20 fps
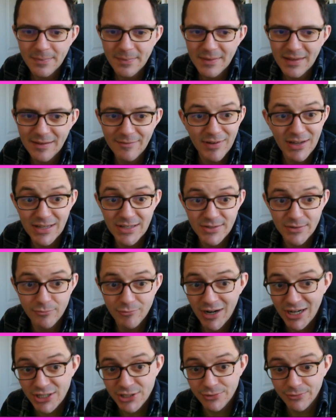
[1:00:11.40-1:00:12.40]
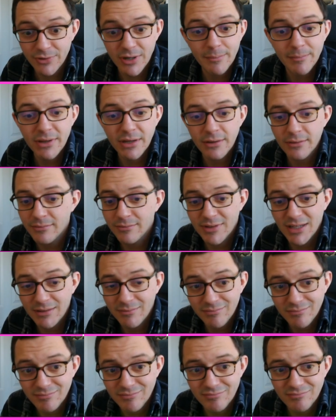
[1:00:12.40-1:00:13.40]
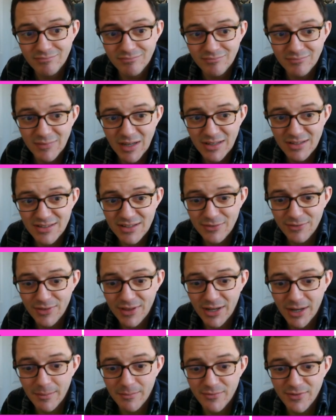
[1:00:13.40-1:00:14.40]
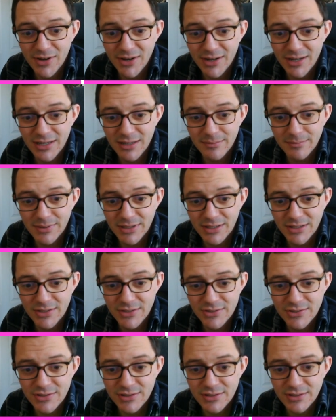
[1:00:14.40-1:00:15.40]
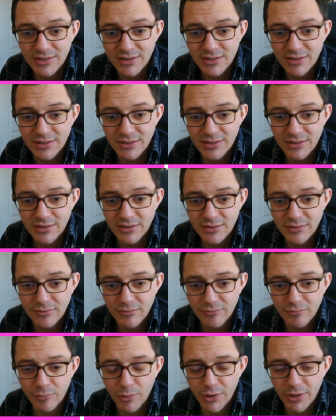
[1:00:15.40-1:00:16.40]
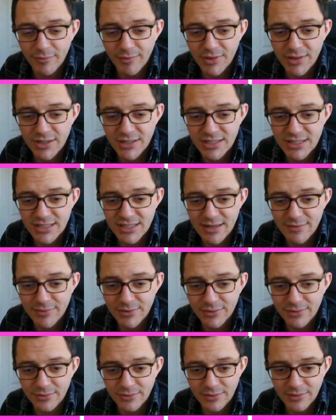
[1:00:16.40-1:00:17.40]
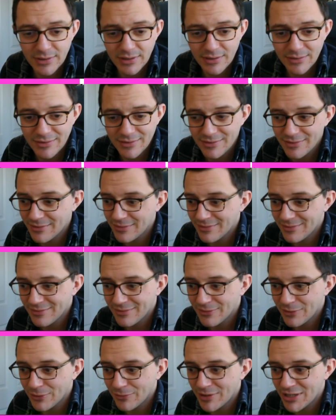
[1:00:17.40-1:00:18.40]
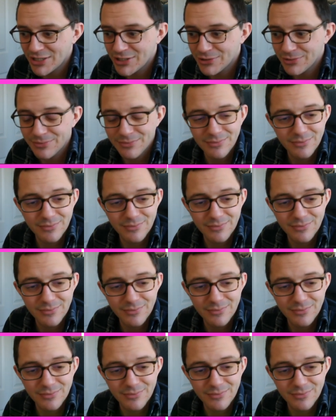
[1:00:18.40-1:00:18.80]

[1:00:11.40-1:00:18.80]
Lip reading: If a is a rational number, then still think I'm fine because 1 over 37 is not rational.